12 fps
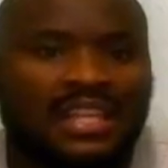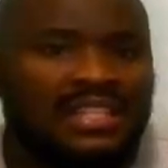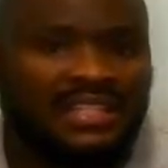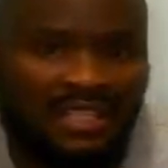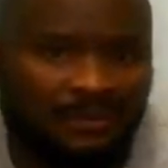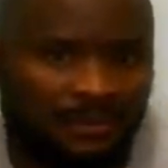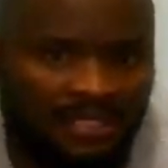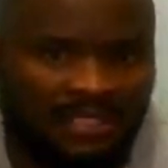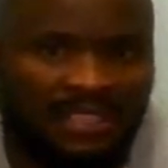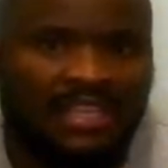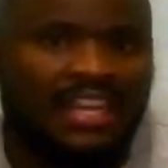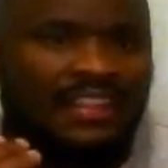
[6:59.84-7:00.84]
take
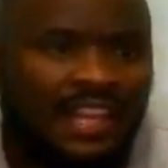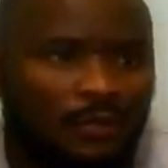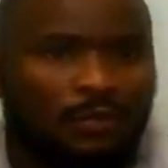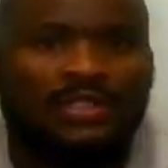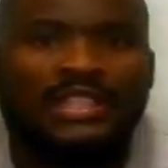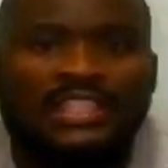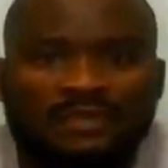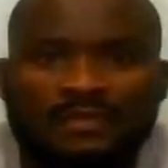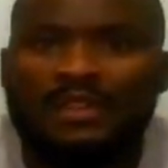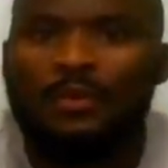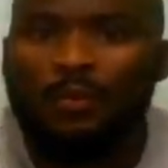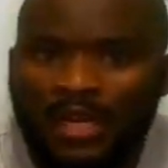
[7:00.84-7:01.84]
subjects that would give
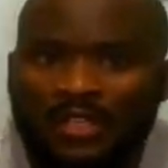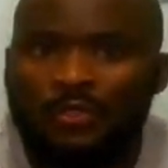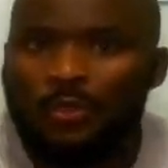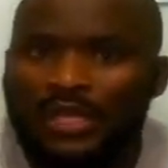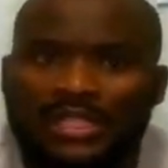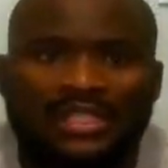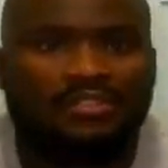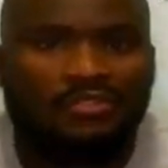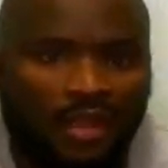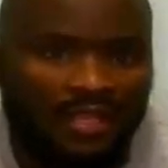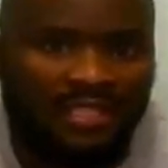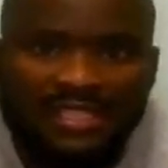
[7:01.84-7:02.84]
me 120
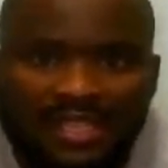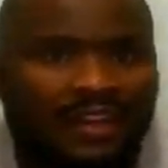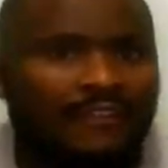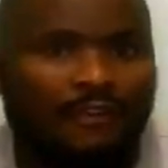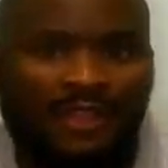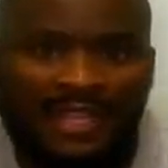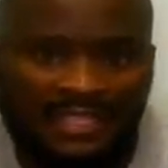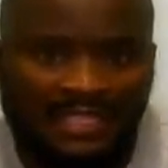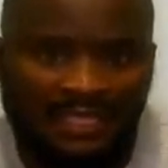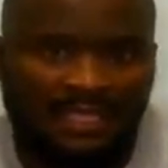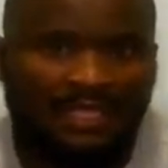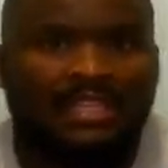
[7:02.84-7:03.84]
credits for that
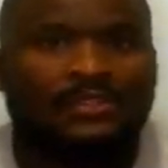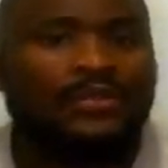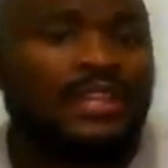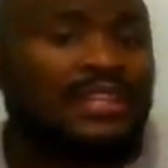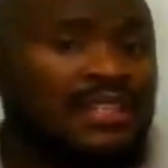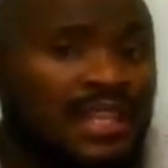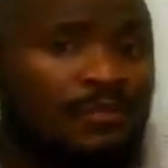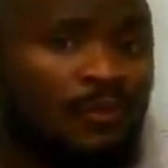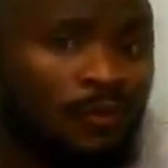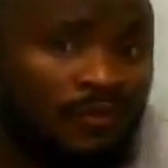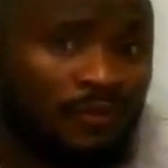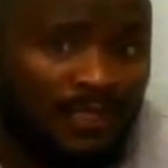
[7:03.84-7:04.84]
year. So the same goes for